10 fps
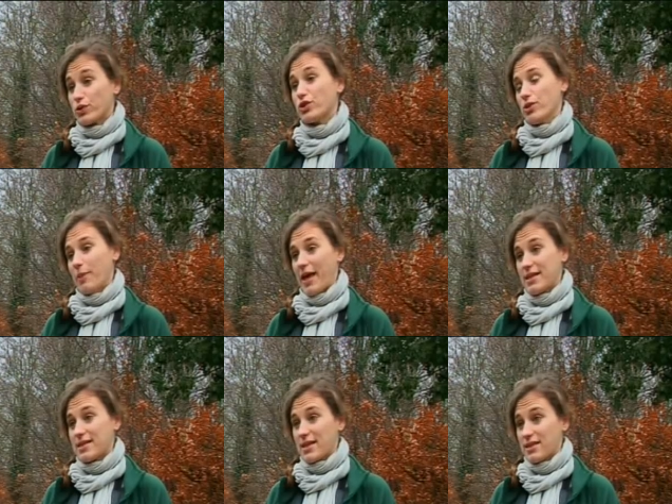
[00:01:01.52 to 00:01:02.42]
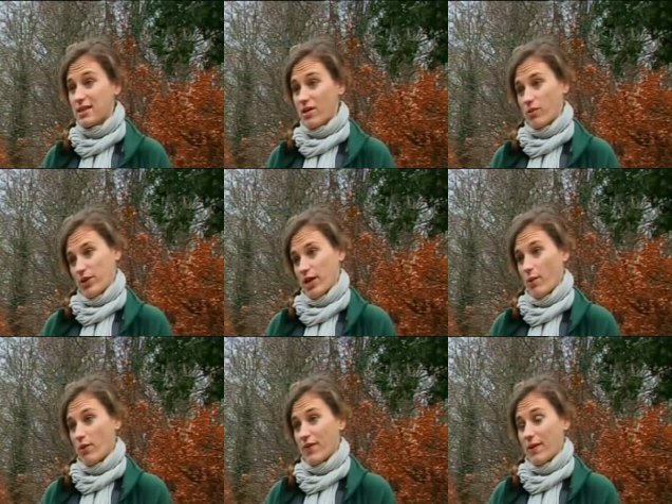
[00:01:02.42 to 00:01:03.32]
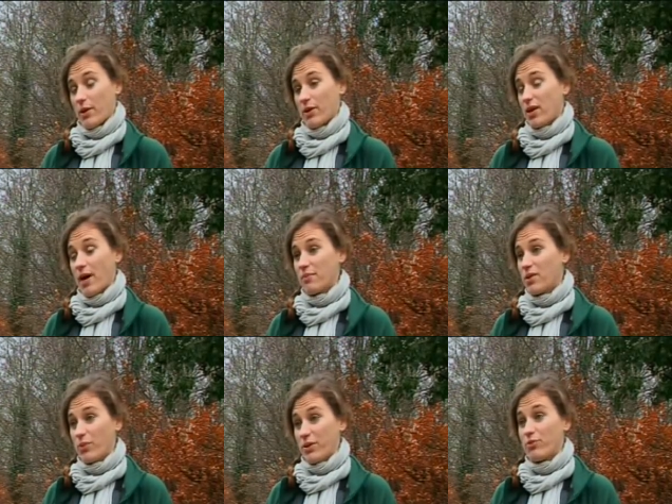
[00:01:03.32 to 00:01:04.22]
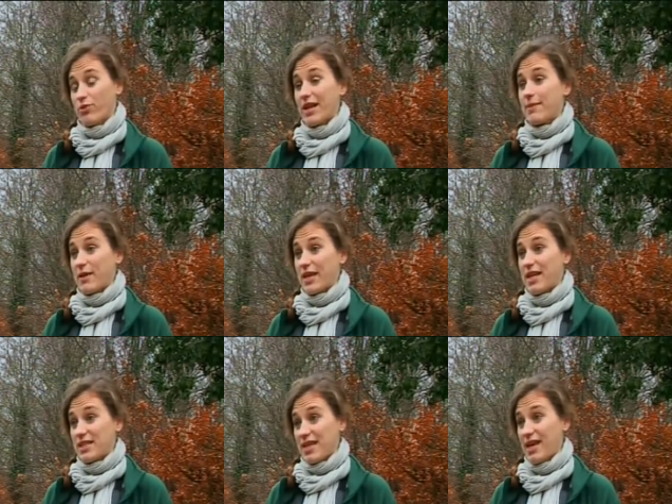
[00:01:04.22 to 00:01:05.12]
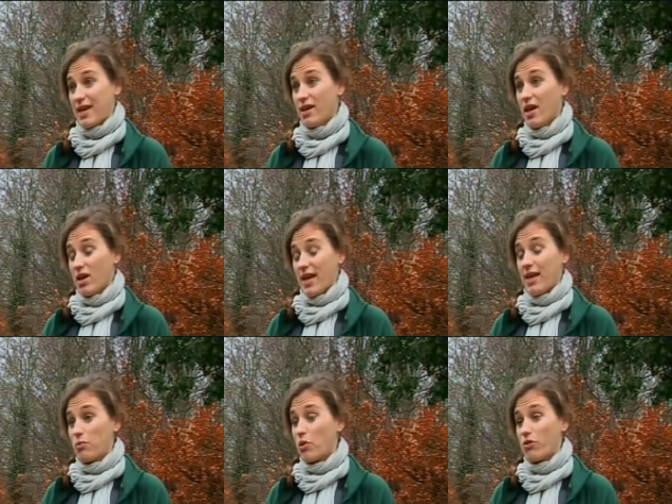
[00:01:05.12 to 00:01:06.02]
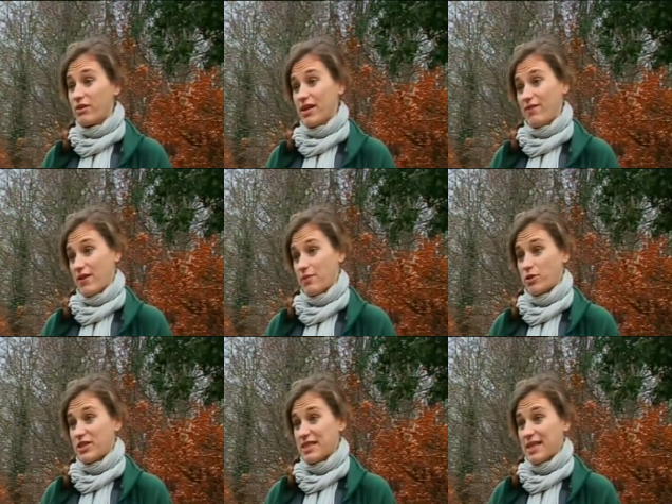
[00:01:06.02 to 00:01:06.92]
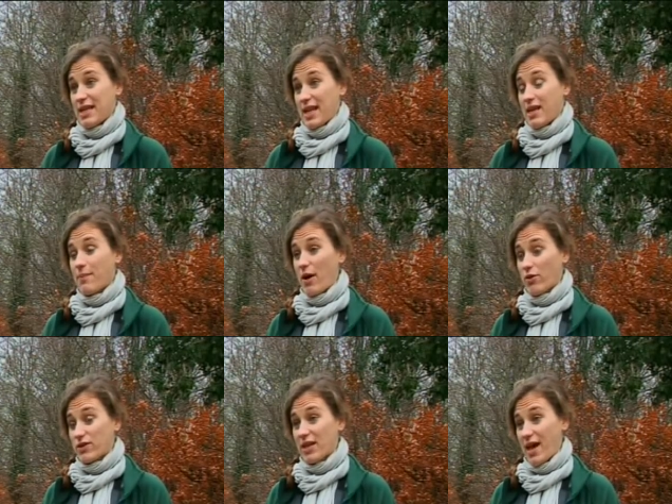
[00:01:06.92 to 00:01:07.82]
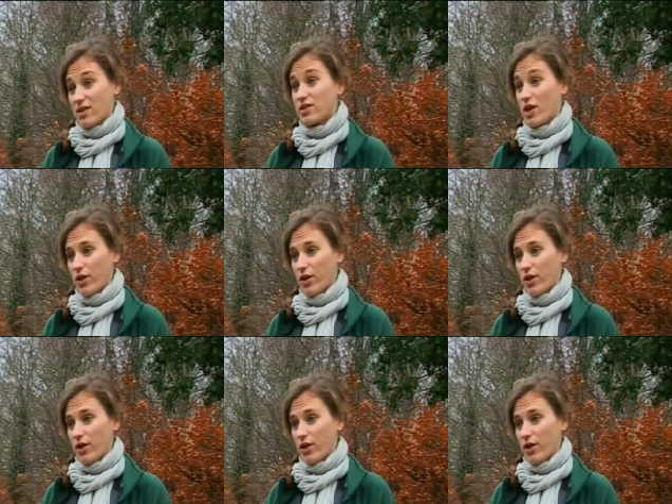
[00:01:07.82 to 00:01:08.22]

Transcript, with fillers: one or two places that we know of it but um, we'd really be keen to hear hear more and if anybody's seen any about to let us